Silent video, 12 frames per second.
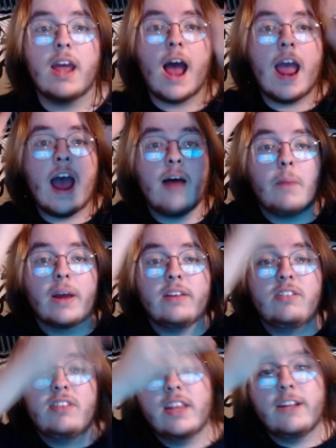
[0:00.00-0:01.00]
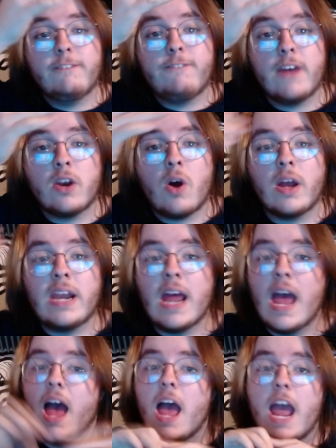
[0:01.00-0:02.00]
I have my ceiling fan
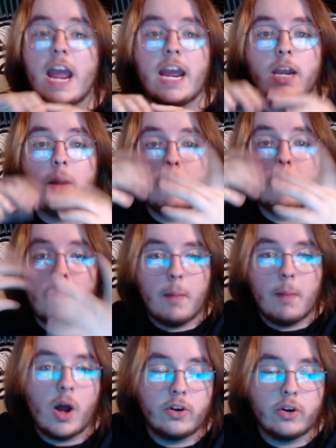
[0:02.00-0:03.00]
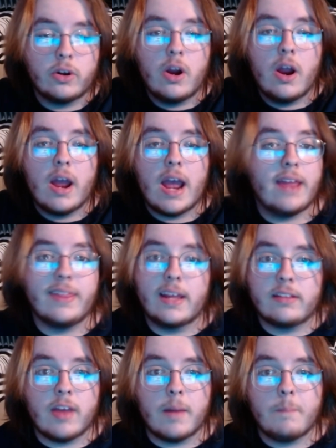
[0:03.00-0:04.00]
on and my monitor and that's
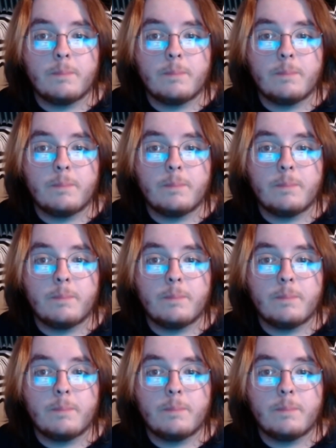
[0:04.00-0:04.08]
it.